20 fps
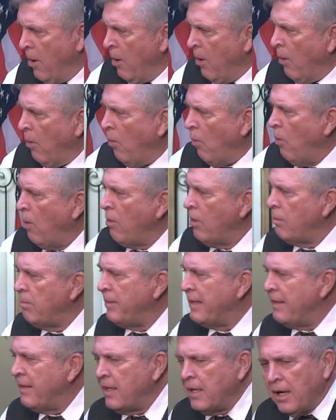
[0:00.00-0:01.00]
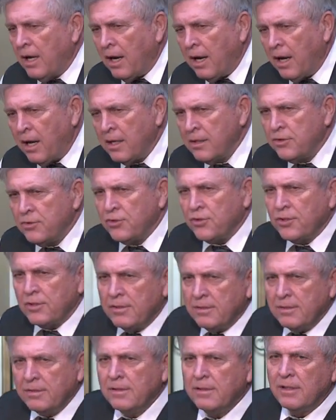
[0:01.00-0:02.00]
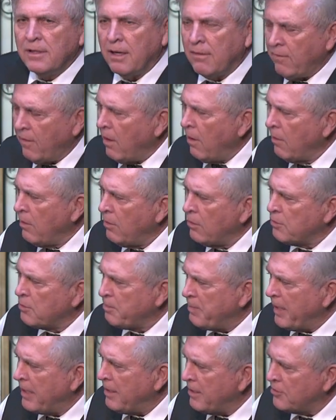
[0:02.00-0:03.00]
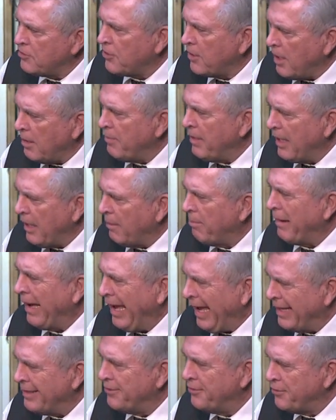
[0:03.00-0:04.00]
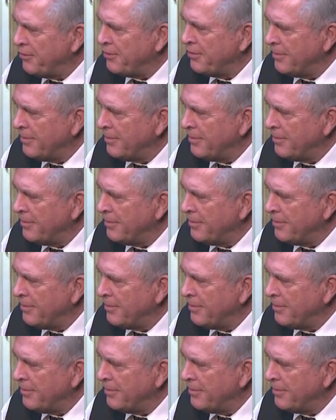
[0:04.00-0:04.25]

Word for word: what would be the odds of all those pennies coming up heads?